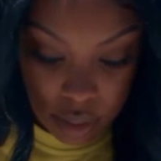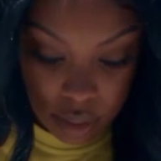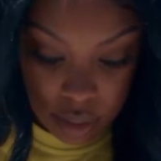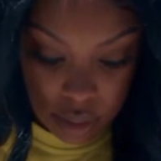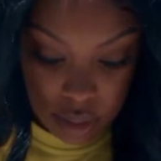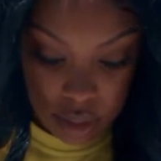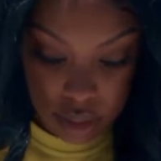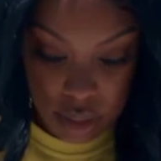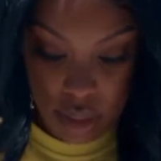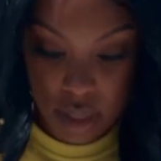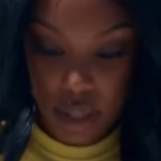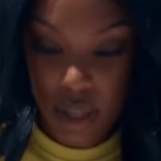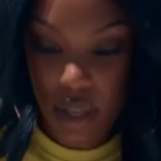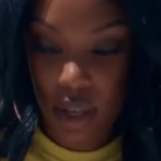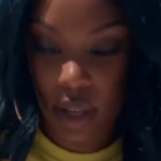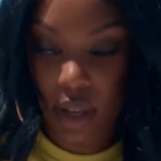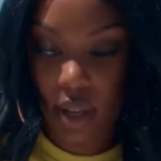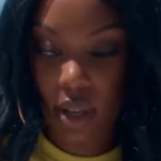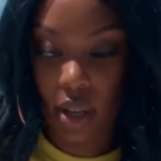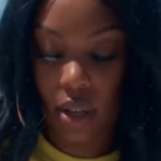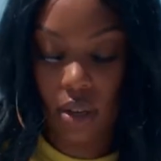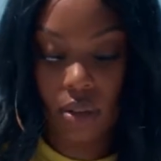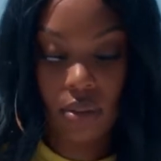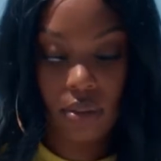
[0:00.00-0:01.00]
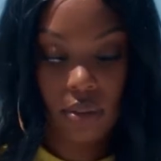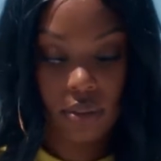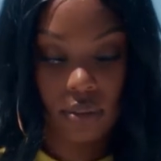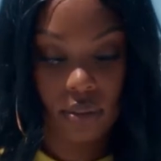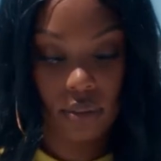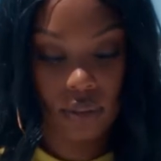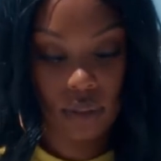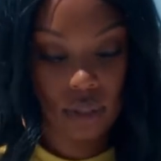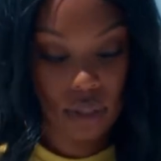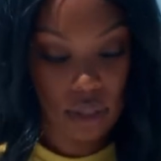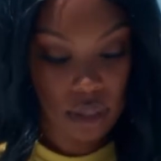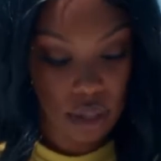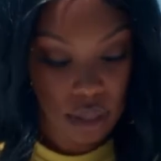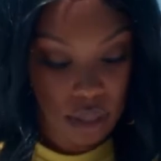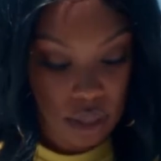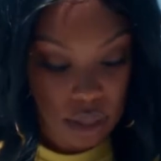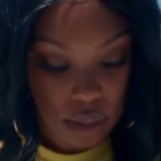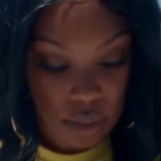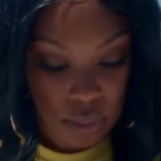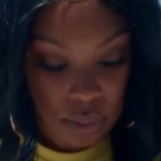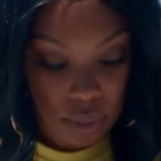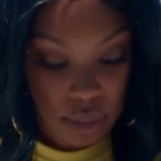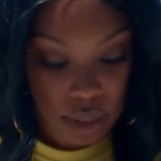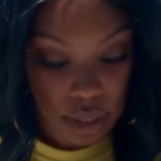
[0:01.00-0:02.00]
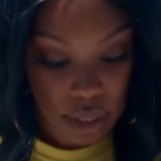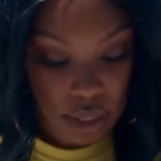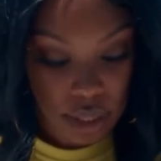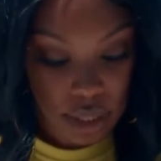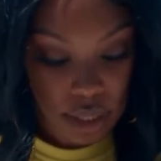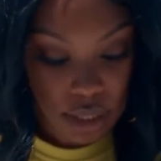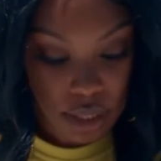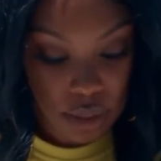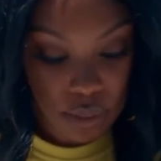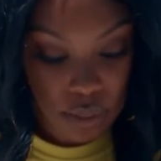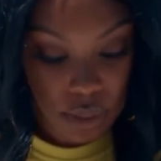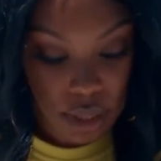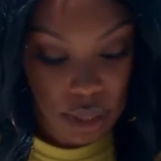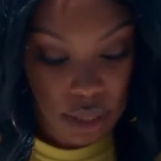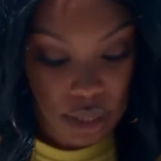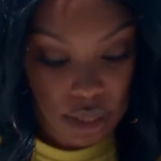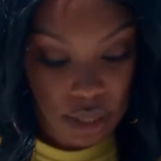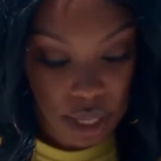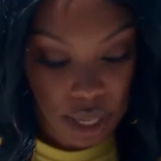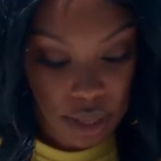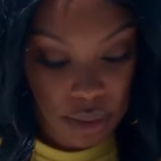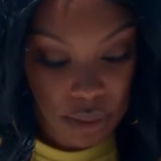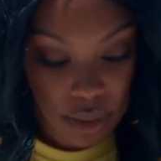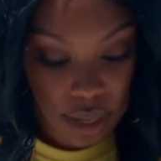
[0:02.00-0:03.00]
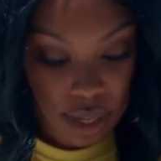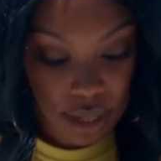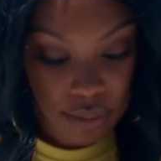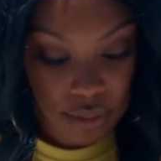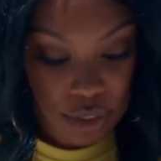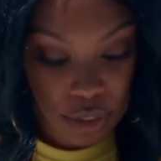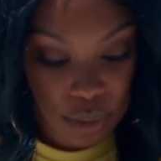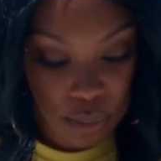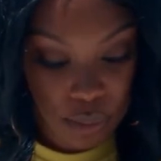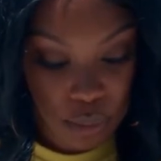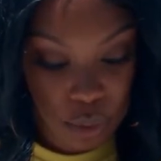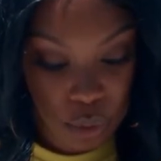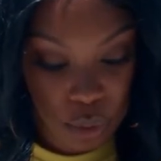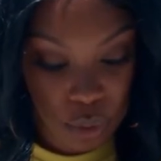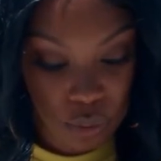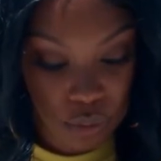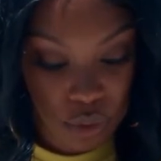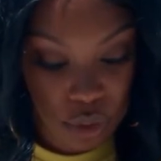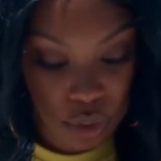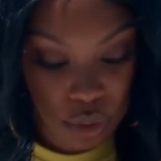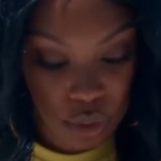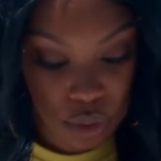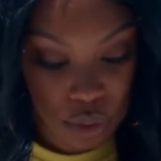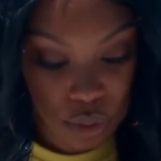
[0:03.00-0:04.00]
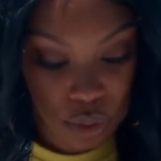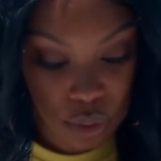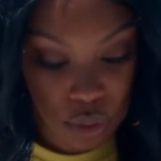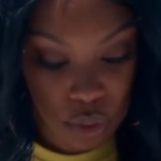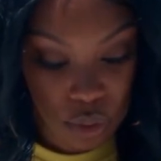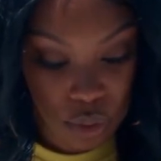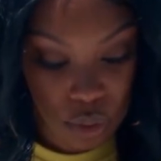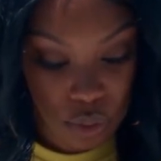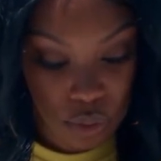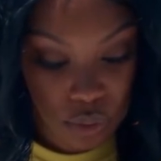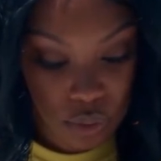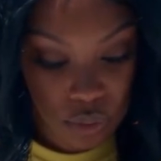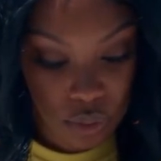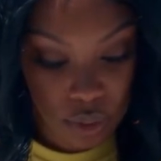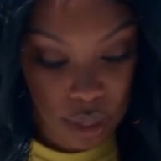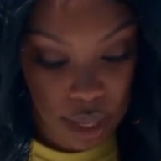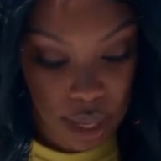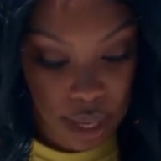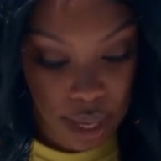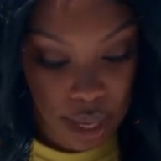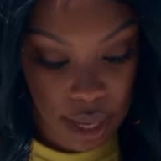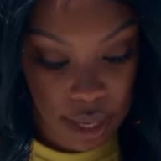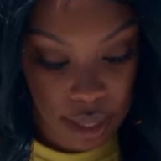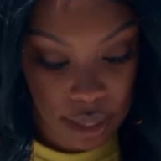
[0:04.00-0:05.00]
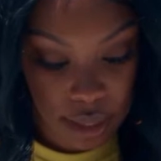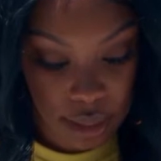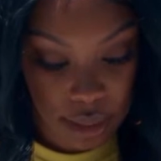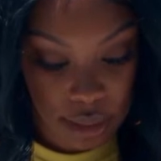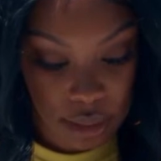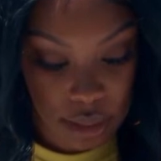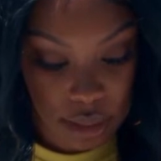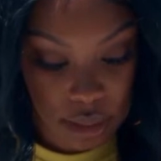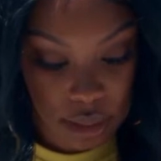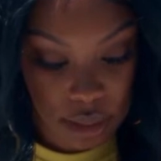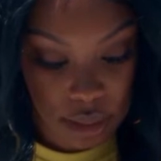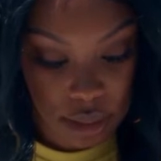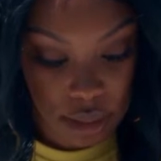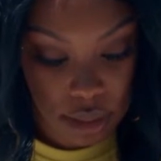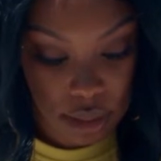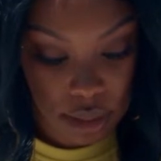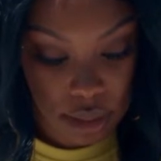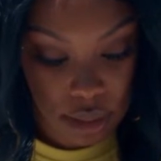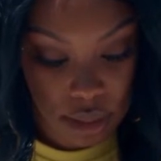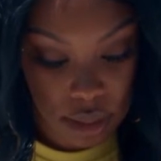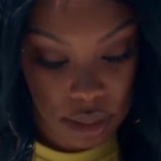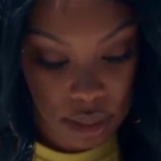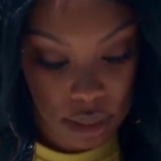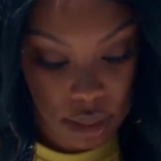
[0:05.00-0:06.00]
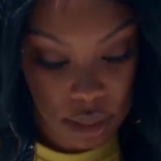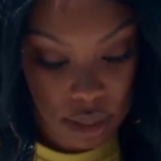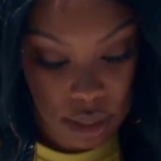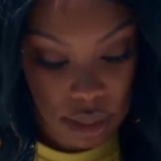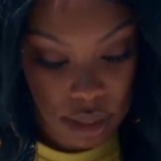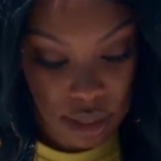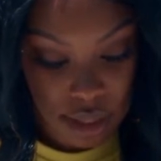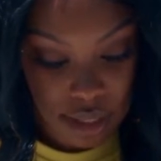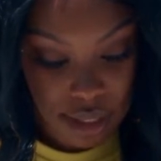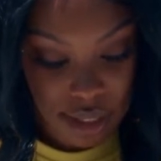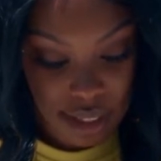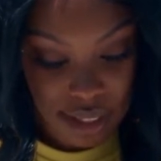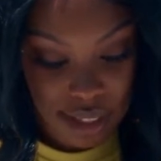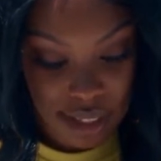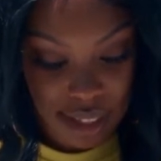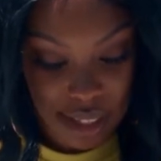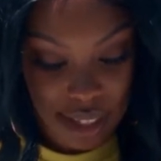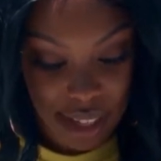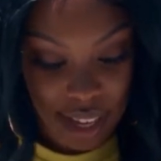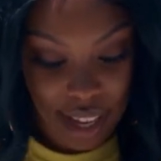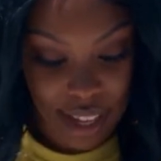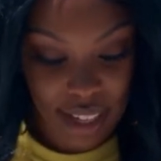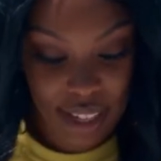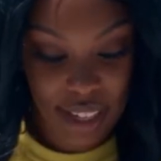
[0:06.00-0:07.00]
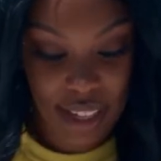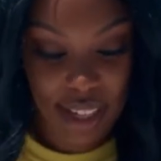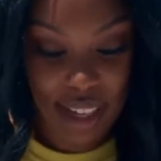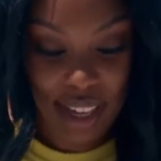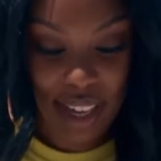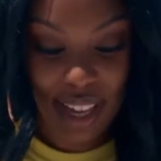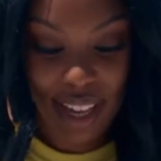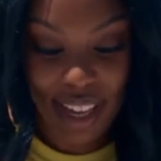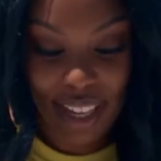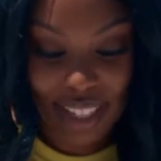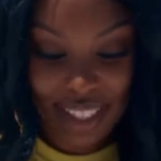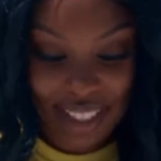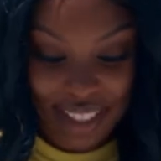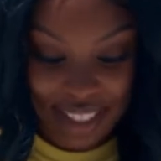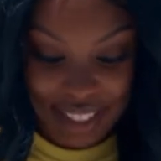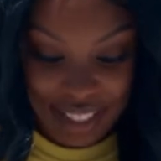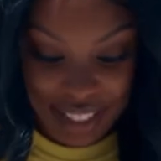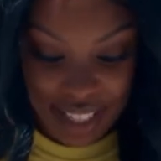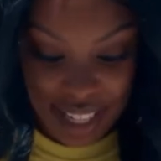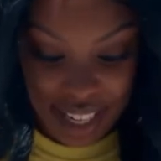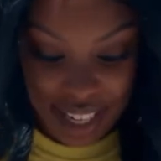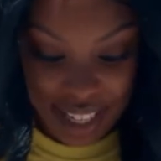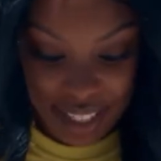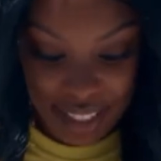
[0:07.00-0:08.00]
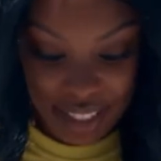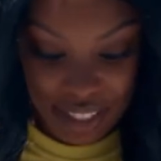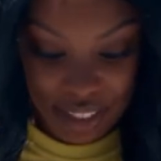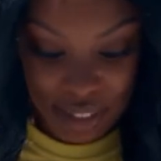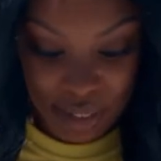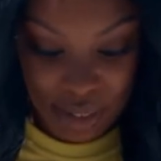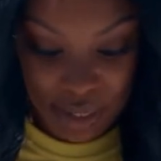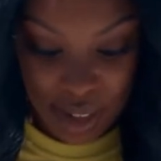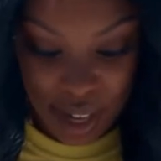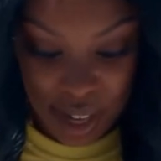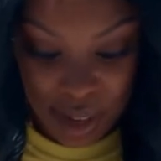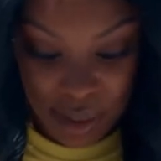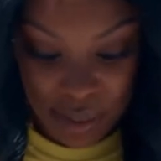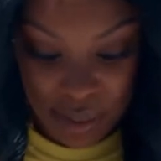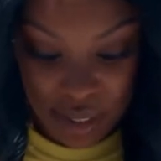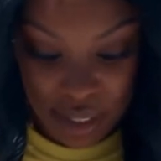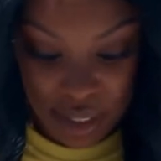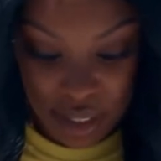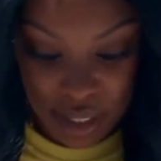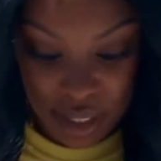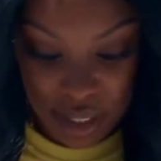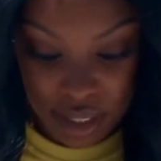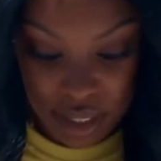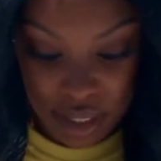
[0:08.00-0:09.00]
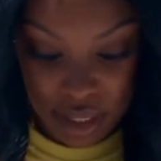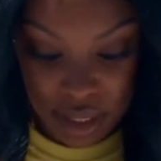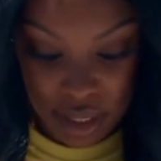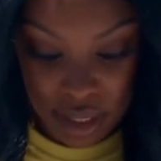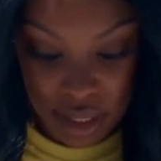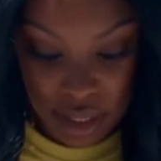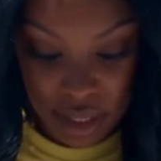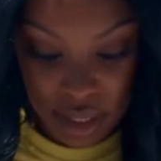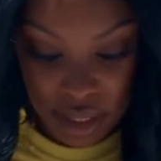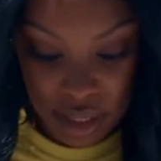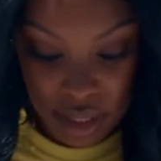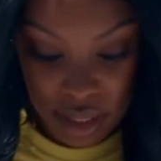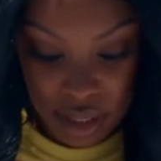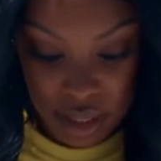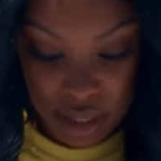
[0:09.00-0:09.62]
So with these ones, I don't have to move too fast. I can kind of dance around with this